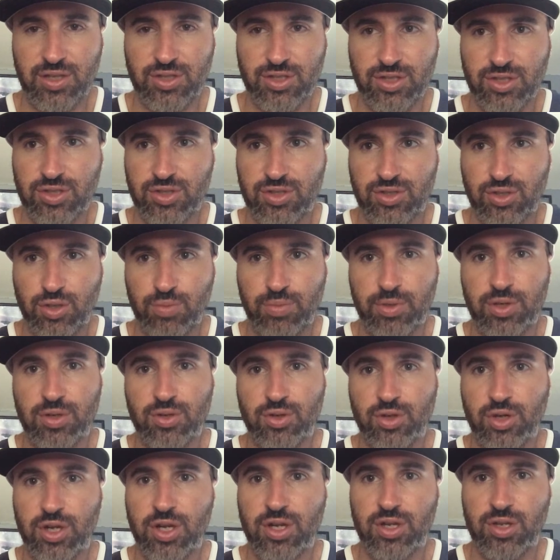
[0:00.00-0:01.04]
It's just stupid.
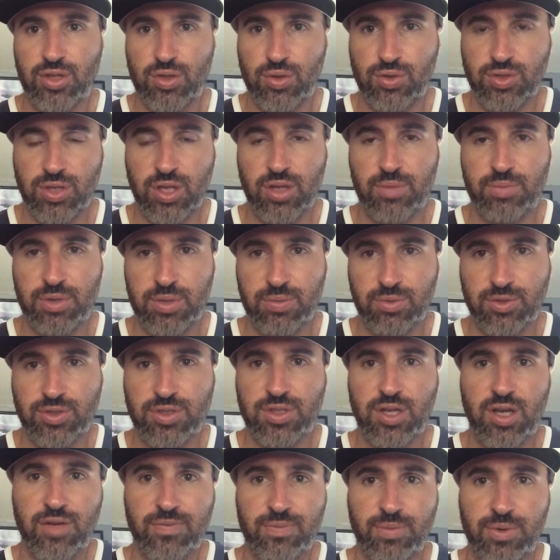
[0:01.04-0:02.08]
You're going to use other people's
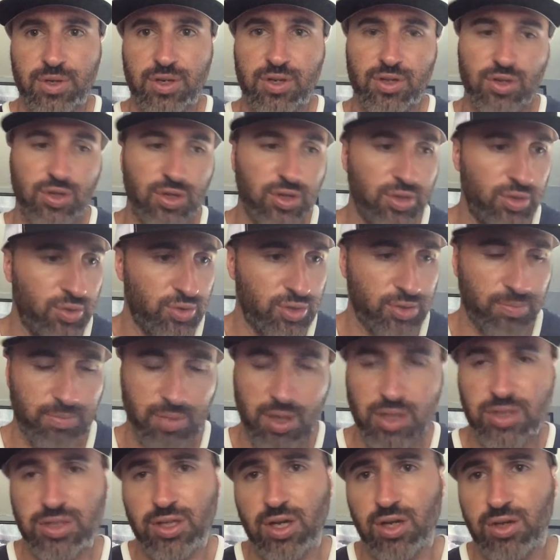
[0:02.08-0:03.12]
stuff, but you can use a
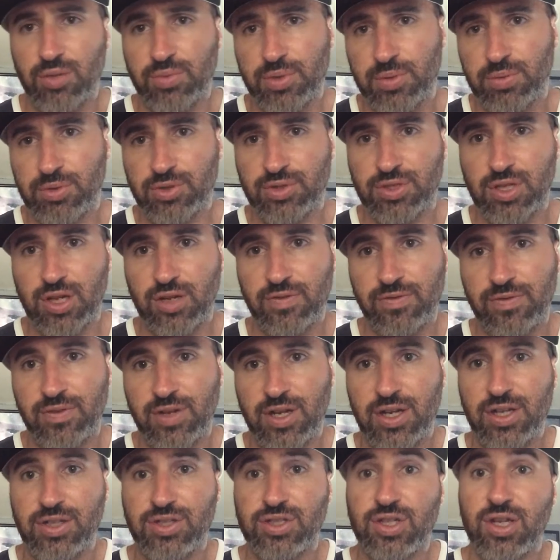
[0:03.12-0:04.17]
bunch of other people's stuff,
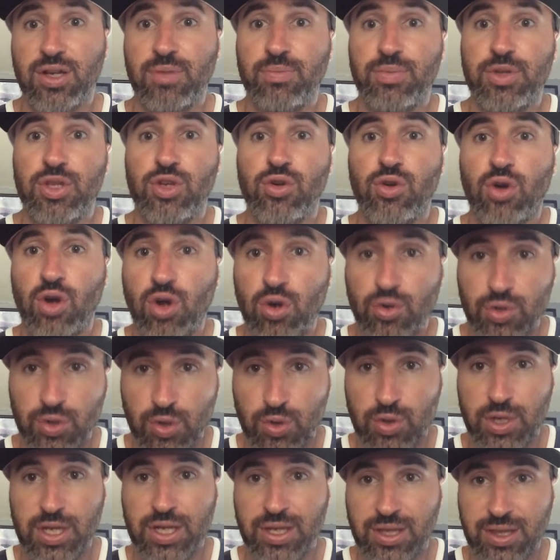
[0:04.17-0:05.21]
and it's going to be your own
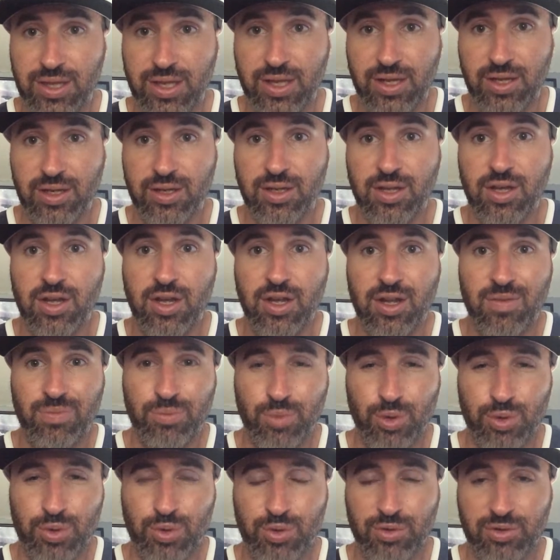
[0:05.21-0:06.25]
unique thing.
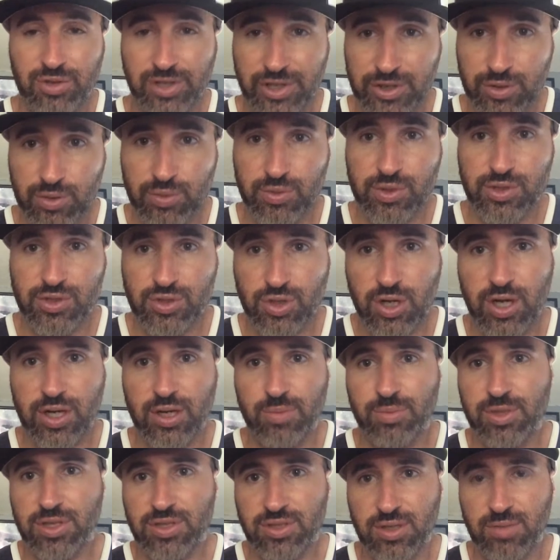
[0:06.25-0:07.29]
When you're literally trying
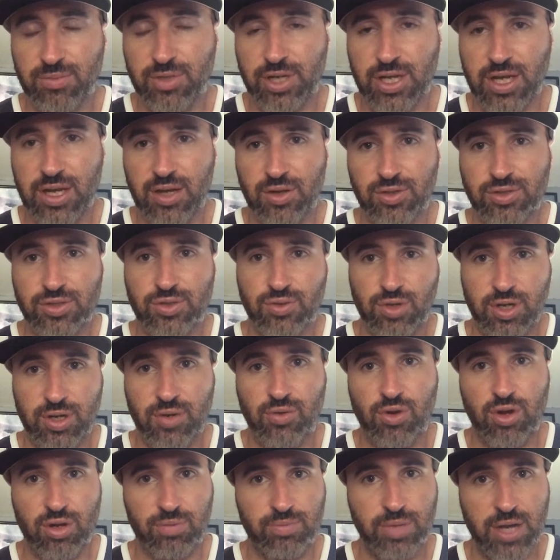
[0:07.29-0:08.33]
to be somebody else, you're on the
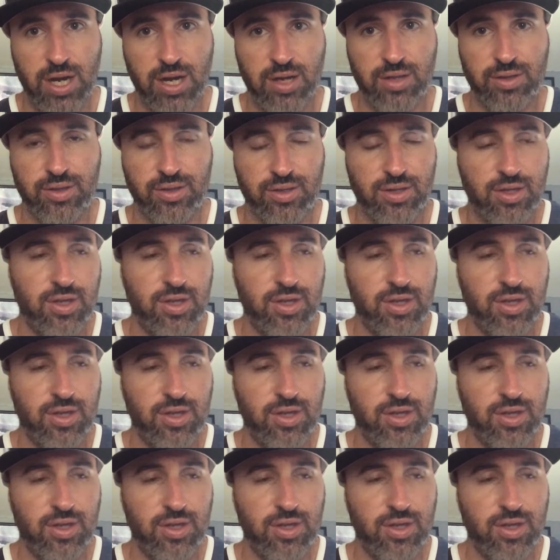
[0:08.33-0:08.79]
wrong path.